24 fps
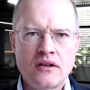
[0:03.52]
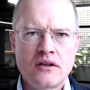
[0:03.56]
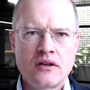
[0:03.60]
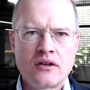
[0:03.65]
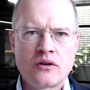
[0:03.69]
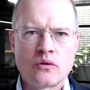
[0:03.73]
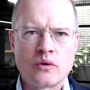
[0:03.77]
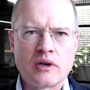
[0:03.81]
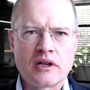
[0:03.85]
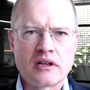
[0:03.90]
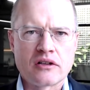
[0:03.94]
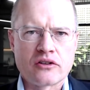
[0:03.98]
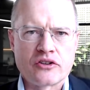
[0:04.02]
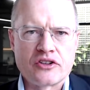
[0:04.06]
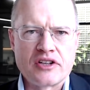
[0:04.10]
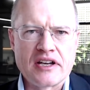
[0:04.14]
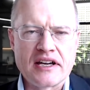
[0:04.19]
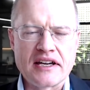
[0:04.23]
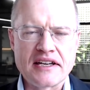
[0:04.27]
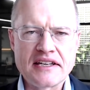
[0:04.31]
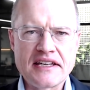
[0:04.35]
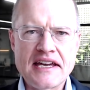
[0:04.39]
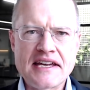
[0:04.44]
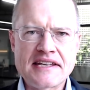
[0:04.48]
Well, good
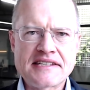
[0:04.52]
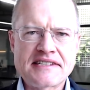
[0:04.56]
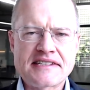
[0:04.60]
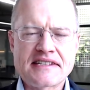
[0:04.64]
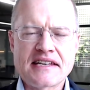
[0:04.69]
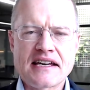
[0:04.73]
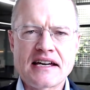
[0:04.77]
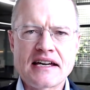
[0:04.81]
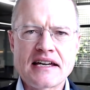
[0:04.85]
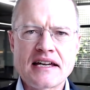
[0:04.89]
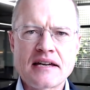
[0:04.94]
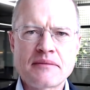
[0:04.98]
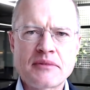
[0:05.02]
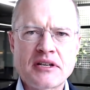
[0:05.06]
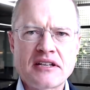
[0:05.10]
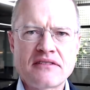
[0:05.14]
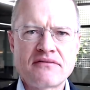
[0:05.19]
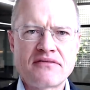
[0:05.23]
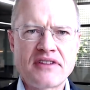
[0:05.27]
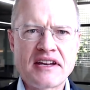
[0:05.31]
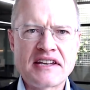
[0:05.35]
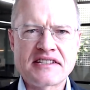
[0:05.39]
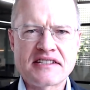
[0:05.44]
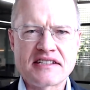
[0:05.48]
day. Yes, I am an
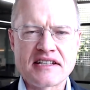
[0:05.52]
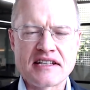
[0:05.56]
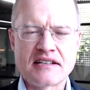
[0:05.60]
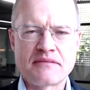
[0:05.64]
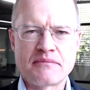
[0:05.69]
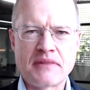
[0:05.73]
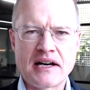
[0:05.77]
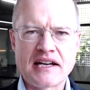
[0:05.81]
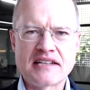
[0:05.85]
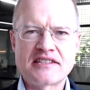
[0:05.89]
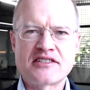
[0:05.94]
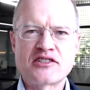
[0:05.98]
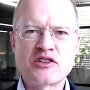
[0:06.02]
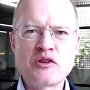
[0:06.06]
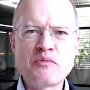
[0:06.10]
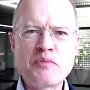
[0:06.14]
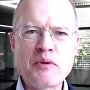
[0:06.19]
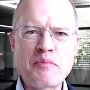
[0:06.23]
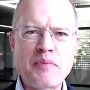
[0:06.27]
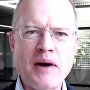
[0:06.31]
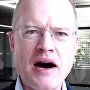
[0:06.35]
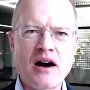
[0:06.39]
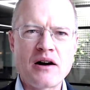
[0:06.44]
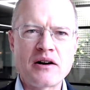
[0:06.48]
investor and my
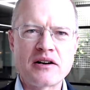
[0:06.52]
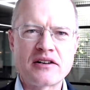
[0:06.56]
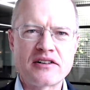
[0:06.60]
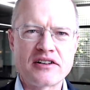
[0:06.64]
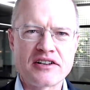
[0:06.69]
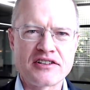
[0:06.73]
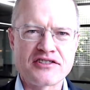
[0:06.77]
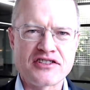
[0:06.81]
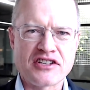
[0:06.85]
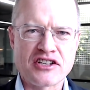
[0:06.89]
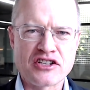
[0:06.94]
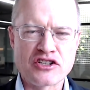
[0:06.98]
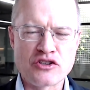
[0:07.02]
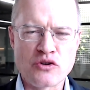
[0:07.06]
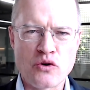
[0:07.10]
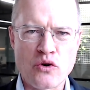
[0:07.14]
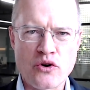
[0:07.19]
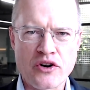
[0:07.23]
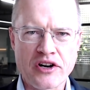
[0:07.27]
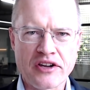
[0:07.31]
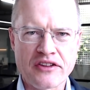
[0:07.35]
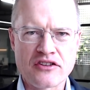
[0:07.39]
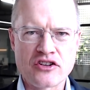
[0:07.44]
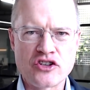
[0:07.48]
superpower is
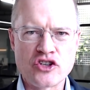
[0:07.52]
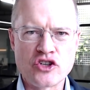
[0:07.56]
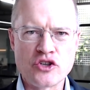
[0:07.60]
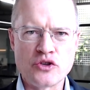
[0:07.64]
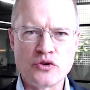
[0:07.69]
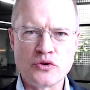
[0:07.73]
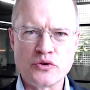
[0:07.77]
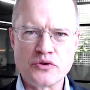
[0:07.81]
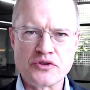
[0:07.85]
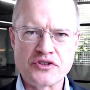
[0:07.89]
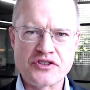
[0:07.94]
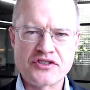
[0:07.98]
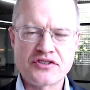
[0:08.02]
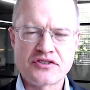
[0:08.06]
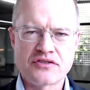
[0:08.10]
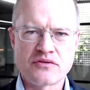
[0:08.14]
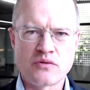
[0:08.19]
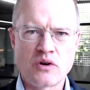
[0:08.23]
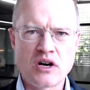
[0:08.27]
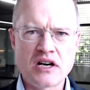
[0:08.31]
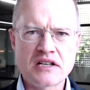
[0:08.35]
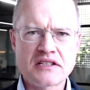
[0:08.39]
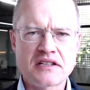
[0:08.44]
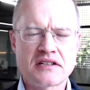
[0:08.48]
ignoring the news.
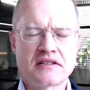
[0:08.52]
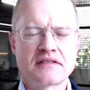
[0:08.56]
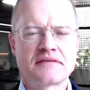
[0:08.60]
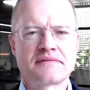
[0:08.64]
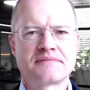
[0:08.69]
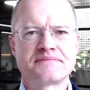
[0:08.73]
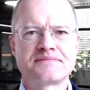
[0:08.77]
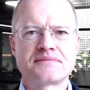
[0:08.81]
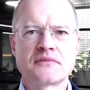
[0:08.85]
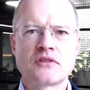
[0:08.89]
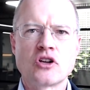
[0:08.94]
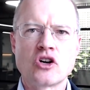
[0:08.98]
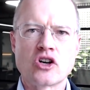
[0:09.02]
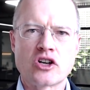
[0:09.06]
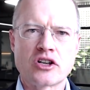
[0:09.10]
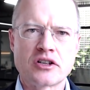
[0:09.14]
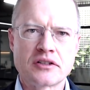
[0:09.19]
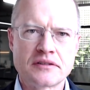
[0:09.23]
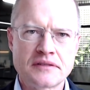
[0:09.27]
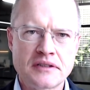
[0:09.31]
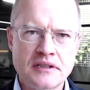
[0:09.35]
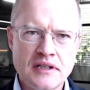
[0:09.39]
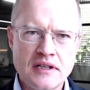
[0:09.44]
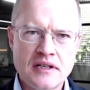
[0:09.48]
What? Look,
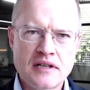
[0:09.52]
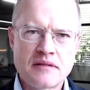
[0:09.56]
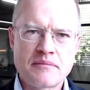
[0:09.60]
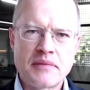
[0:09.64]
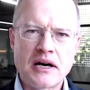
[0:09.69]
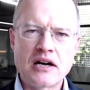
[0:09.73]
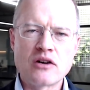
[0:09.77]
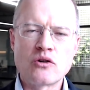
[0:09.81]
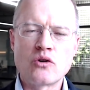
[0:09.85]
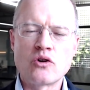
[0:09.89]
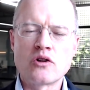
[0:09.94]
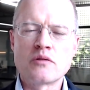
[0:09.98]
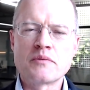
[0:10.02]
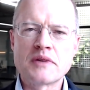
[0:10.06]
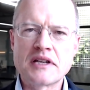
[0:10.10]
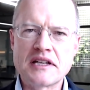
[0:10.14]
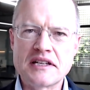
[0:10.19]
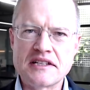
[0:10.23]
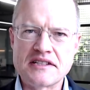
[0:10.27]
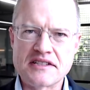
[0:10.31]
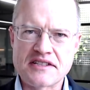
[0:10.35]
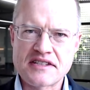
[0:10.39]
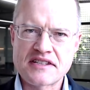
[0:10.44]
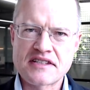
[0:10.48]
by all
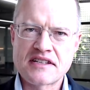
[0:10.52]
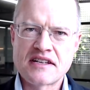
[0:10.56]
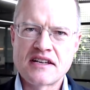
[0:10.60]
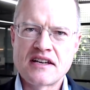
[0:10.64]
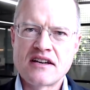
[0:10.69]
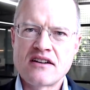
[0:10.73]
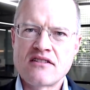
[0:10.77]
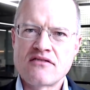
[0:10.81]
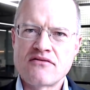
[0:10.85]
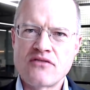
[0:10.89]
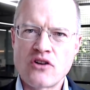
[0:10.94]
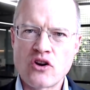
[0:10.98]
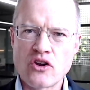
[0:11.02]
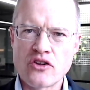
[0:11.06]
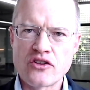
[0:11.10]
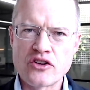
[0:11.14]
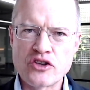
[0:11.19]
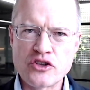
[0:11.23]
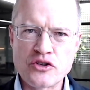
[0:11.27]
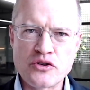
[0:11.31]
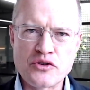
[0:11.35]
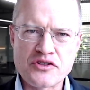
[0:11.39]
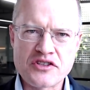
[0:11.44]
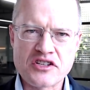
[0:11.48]
means, follow the
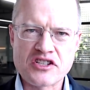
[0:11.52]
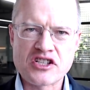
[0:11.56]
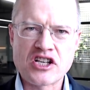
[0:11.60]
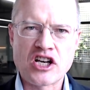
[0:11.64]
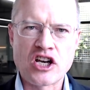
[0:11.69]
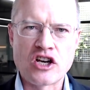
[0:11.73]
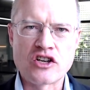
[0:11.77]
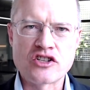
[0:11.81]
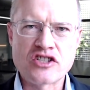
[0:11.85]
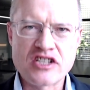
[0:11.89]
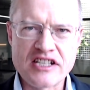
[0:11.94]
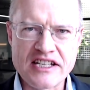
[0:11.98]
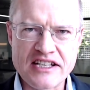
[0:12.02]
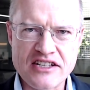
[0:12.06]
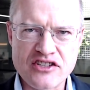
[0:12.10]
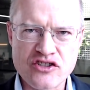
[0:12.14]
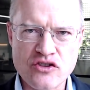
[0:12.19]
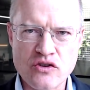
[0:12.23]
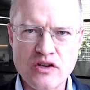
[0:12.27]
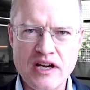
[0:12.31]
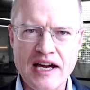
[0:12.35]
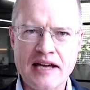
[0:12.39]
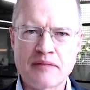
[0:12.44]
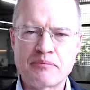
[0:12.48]
news as closely as you
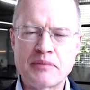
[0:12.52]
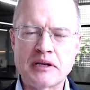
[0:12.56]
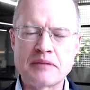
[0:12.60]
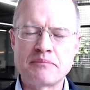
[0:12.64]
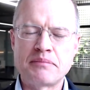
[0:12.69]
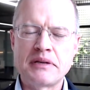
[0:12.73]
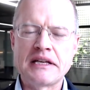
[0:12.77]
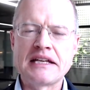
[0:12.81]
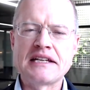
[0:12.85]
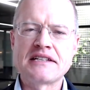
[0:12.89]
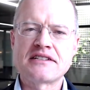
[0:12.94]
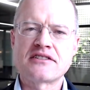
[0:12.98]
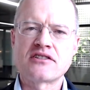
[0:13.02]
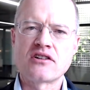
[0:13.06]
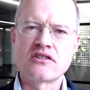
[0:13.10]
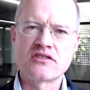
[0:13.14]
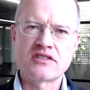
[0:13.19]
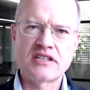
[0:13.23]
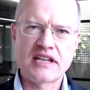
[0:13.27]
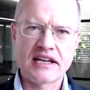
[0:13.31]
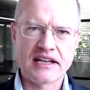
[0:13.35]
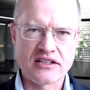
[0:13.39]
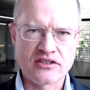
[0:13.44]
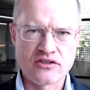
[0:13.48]
like, but please don't
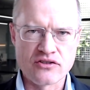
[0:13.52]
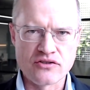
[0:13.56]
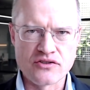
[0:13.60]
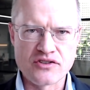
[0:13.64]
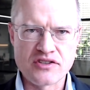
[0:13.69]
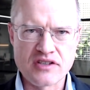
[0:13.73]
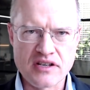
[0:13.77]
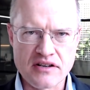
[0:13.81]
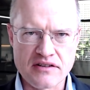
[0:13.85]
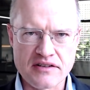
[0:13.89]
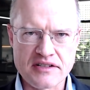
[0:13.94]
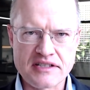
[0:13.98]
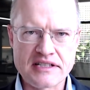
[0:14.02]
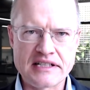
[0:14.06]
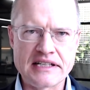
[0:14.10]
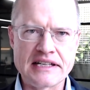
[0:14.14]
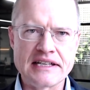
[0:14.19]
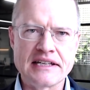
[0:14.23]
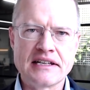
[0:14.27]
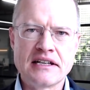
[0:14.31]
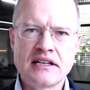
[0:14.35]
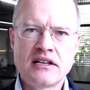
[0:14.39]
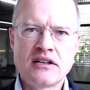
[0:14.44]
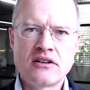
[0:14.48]
take it too seriously.
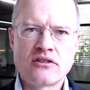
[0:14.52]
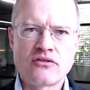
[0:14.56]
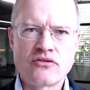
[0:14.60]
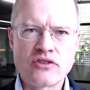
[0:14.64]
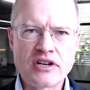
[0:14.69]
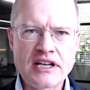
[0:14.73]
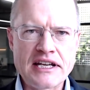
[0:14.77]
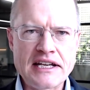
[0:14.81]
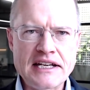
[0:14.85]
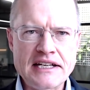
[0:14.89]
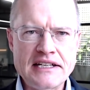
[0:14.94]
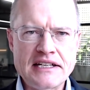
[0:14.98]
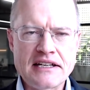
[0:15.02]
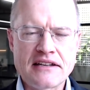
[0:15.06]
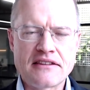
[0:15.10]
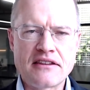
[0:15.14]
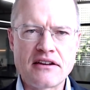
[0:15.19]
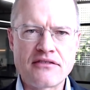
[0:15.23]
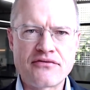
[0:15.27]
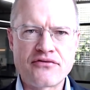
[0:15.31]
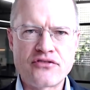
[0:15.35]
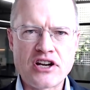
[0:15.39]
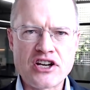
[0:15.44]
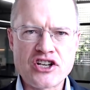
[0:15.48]
Read the
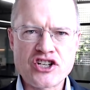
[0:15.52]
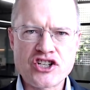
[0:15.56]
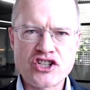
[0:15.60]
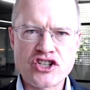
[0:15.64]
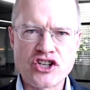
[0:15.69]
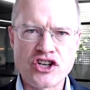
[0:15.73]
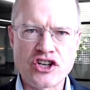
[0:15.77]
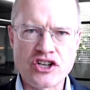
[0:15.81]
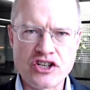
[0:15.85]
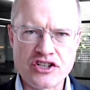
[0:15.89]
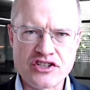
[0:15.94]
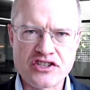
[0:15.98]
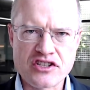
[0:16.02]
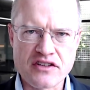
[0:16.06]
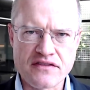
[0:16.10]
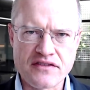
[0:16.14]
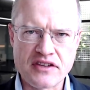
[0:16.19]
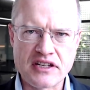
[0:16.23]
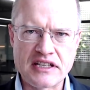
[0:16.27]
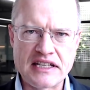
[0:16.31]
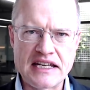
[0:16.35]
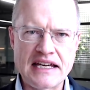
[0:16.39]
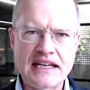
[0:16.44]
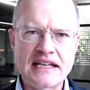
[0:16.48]
fresh turds of the
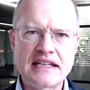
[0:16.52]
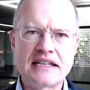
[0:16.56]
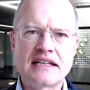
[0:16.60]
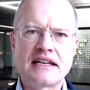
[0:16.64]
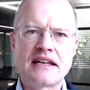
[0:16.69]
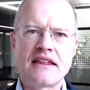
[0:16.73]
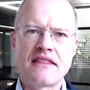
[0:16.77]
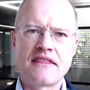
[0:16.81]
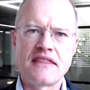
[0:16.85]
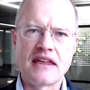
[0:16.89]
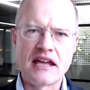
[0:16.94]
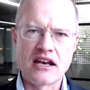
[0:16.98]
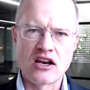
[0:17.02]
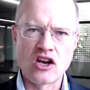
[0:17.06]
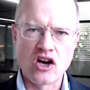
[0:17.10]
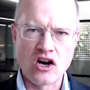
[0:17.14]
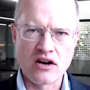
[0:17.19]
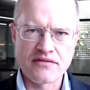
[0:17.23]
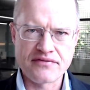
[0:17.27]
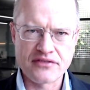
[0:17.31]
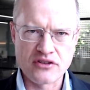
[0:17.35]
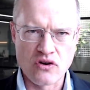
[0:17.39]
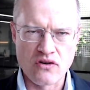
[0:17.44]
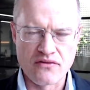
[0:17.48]
day, then
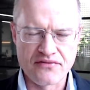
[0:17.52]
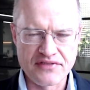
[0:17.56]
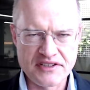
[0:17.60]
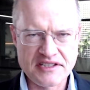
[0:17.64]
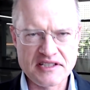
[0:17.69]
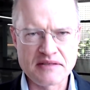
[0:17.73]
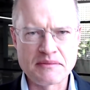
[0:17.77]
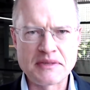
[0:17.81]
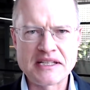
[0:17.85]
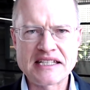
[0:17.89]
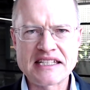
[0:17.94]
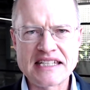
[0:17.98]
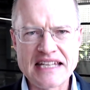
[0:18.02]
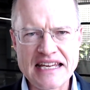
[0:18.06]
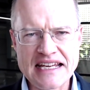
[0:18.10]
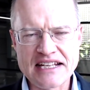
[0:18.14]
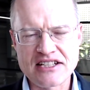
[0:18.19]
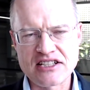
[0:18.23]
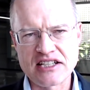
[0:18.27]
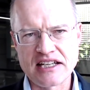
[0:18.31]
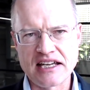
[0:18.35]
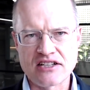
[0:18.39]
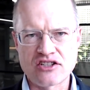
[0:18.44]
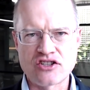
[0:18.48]
laugh it off. It's a mistake
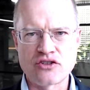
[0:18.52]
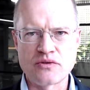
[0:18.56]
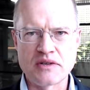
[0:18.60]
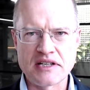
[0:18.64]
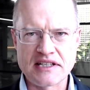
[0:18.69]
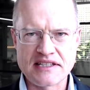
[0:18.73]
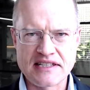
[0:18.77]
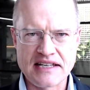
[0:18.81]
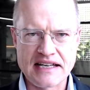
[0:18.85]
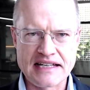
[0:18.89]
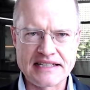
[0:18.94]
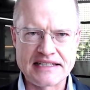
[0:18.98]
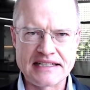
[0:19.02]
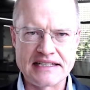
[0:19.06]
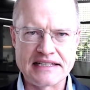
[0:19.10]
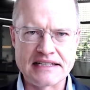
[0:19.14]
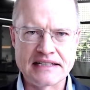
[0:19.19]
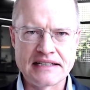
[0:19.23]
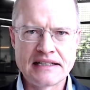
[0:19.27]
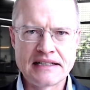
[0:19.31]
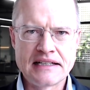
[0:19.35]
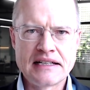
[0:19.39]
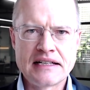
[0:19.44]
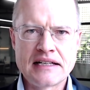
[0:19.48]
to get too excited.
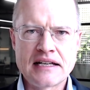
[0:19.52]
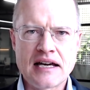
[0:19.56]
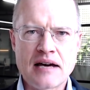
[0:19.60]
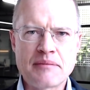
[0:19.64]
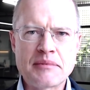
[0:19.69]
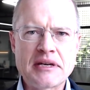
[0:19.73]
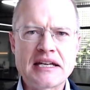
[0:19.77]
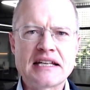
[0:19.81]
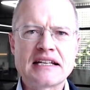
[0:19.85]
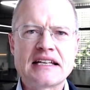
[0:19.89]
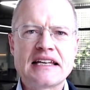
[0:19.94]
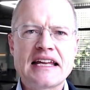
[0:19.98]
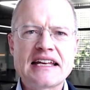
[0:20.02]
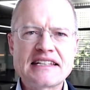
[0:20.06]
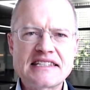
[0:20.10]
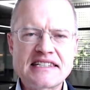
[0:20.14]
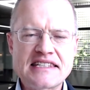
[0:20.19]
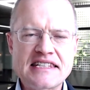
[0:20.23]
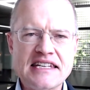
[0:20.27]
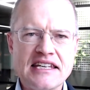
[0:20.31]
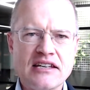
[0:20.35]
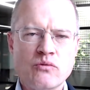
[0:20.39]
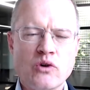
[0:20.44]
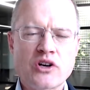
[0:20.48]
I mean, let's
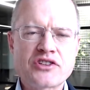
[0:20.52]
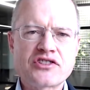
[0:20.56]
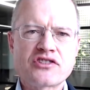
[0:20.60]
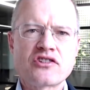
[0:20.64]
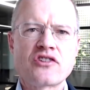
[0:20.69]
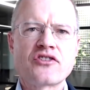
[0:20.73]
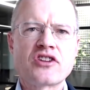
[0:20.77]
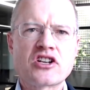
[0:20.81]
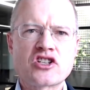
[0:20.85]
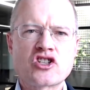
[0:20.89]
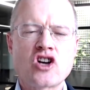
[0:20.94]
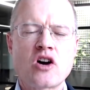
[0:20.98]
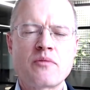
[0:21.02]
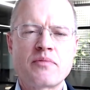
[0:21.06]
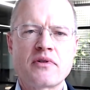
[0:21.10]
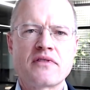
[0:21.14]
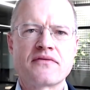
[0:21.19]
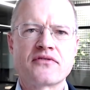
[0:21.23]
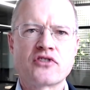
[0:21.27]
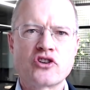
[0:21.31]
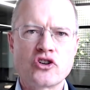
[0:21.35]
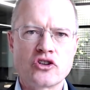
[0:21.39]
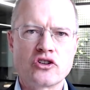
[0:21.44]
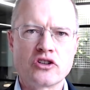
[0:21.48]
see. What's on the top
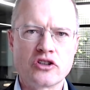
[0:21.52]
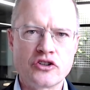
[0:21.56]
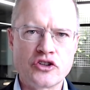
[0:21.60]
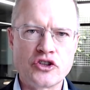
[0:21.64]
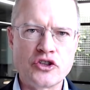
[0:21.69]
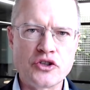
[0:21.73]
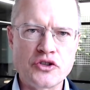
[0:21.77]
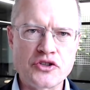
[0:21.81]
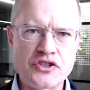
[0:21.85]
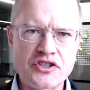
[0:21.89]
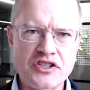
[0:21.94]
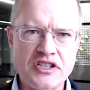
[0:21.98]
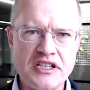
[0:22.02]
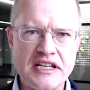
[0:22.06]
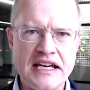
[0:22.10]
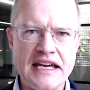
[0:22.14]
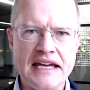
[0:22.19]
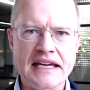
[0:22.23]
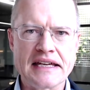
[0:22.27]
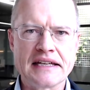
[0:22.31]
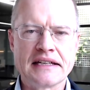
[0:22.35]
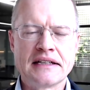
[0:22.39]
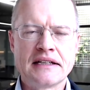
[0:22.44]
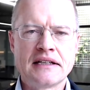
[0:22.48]
of Google News
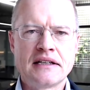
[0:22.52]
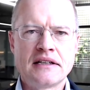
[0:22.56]
today?